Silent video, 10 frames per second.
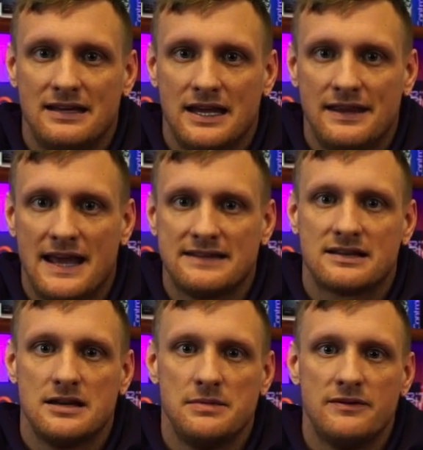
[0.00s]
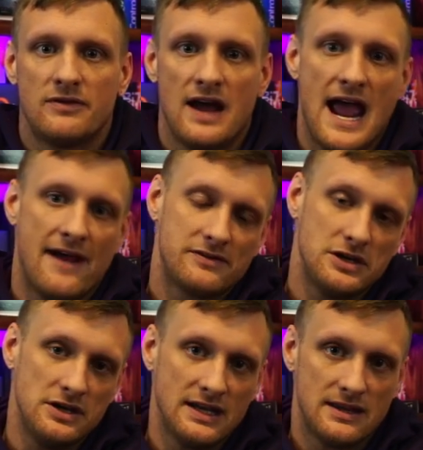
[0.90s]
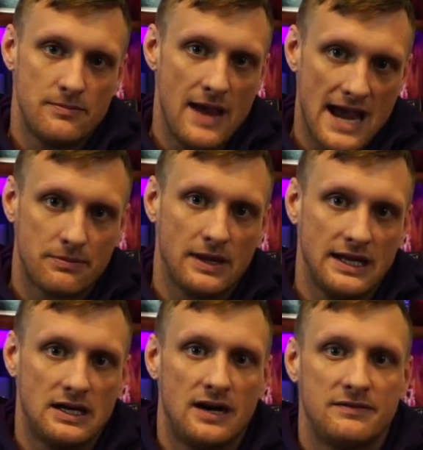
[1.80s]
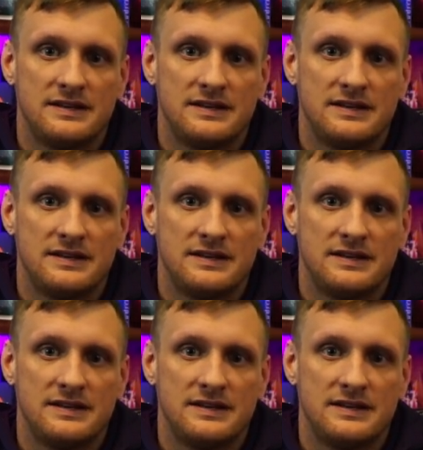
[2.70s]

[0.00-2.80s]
and that's going to be for after you get the backplate off.